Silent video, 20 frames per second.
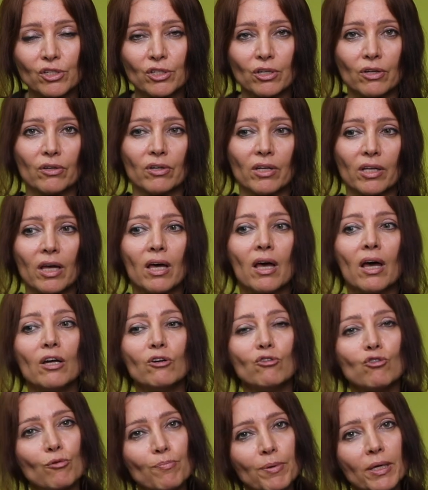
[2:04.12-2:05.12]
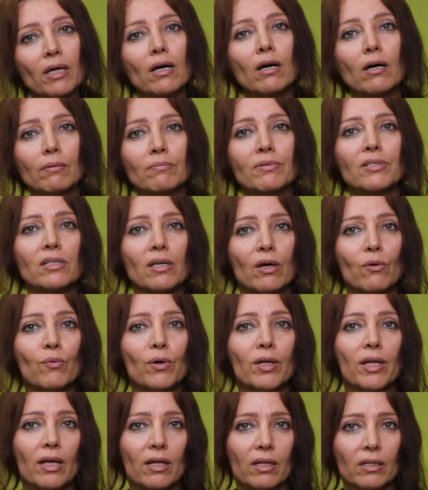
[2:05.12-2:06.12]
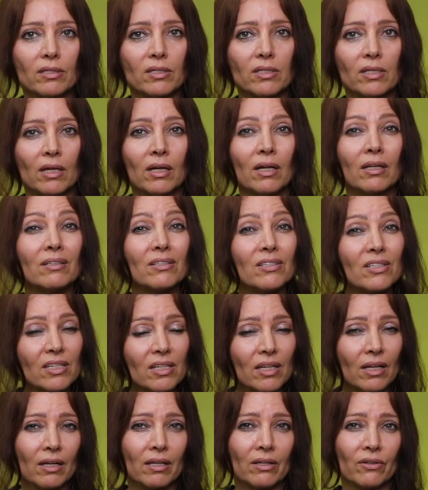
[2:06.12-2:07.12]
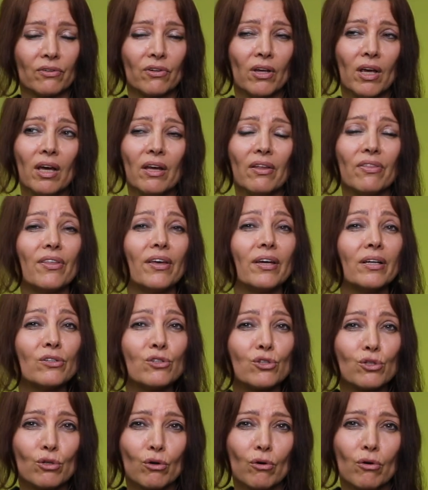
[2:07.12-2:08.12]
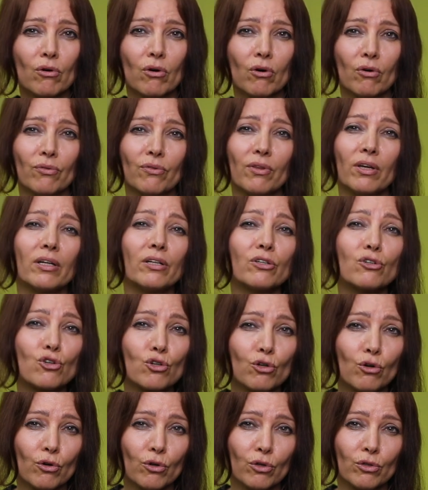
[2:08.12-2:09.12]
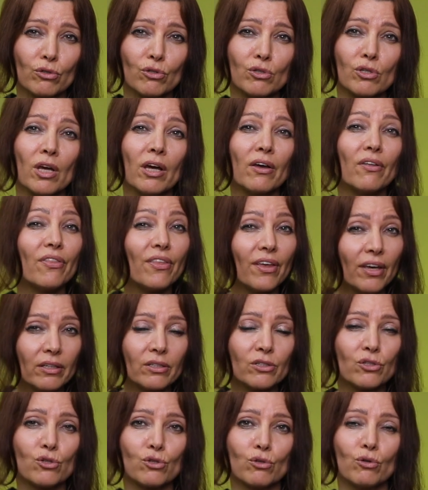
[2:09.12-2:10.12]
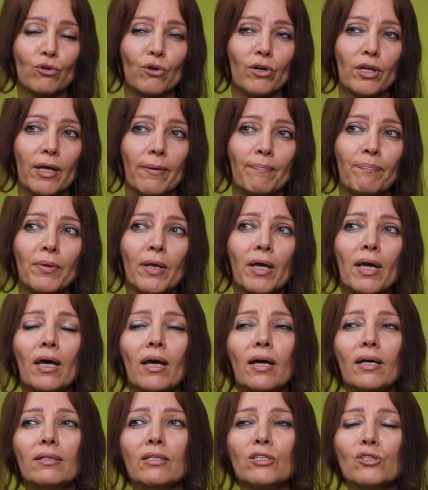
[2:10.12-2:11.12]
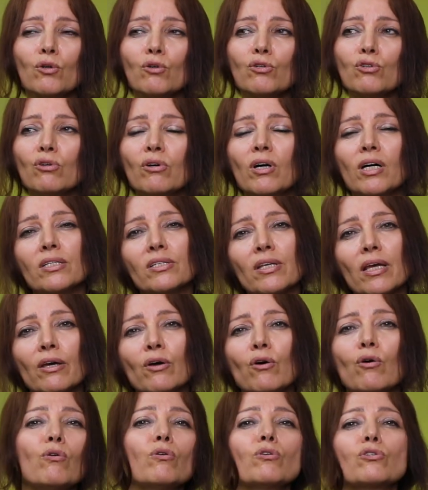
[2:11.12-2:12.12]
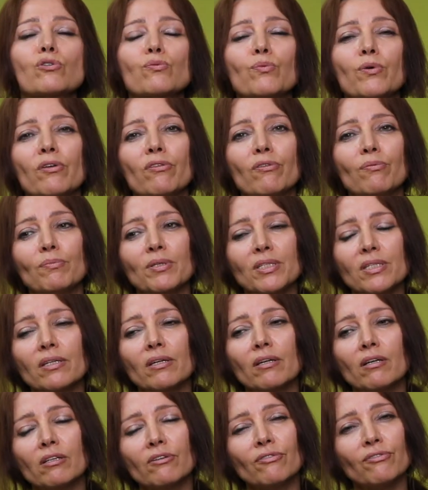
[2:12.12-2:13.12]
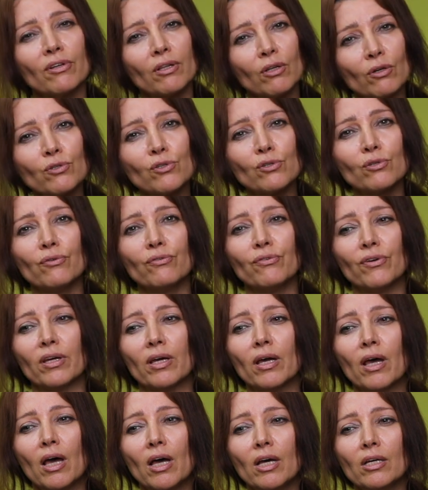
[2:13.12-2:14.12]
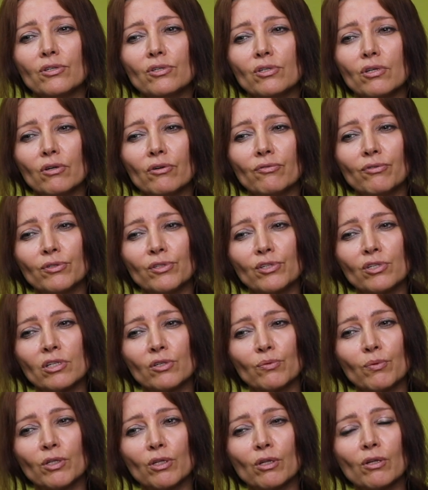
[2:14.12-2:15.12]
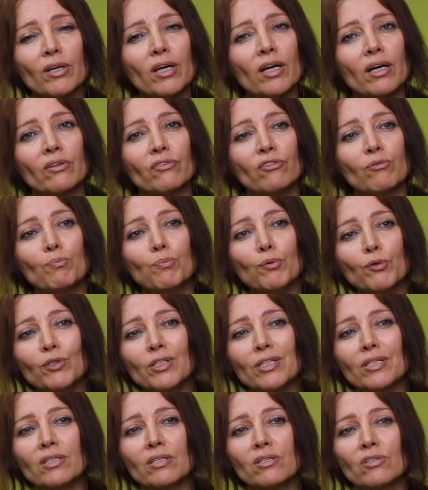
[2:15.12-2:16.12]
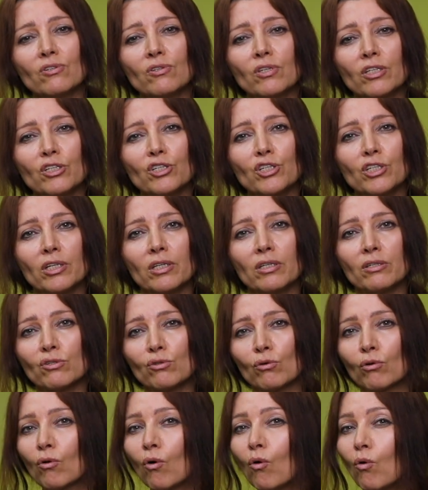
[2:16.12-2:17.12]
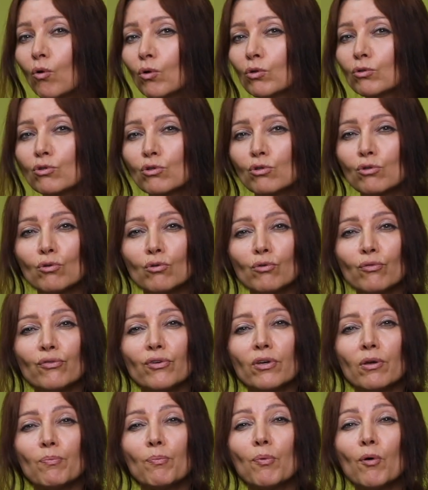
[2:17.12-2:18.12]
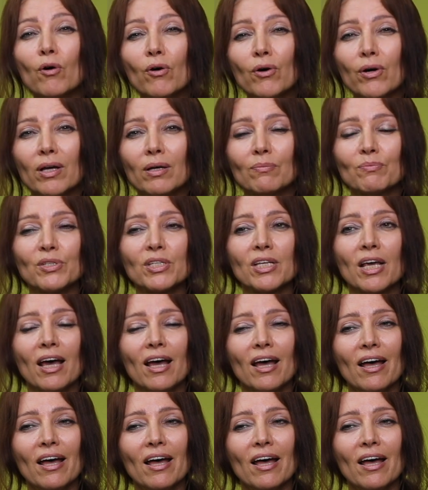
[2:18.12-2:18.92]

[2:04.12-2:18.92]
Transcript: journey to become someone else and understand their sorrow, their joys, their story. This also has echoes with mystical philosophy. So, for instance, when you look at Buddhist teachings or old Sufi poems,